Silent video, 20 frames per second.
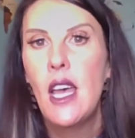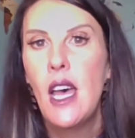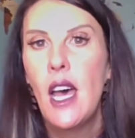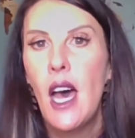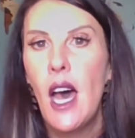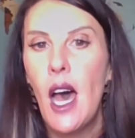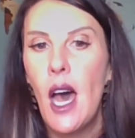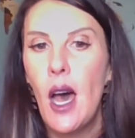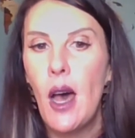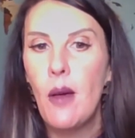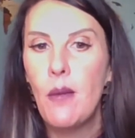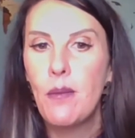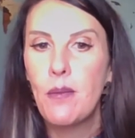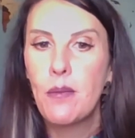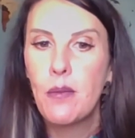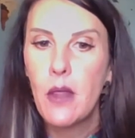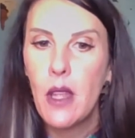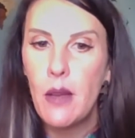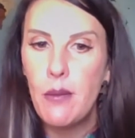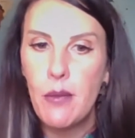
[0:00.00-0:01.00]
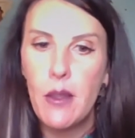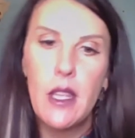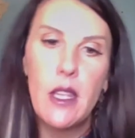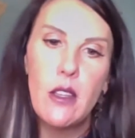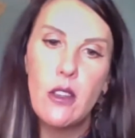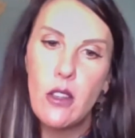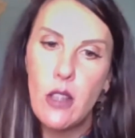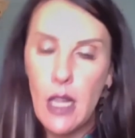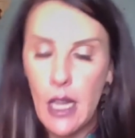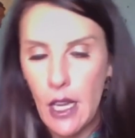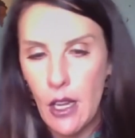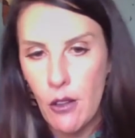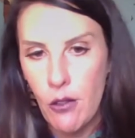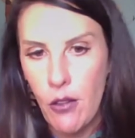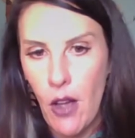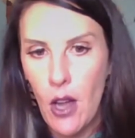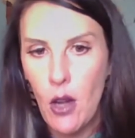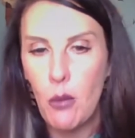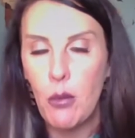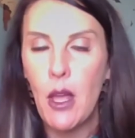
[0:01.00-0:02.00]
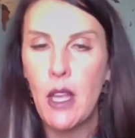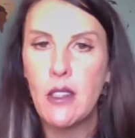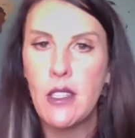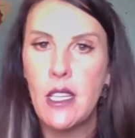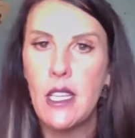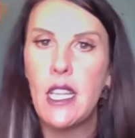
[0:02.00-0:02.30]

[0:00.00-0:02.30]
eating phytoplankton,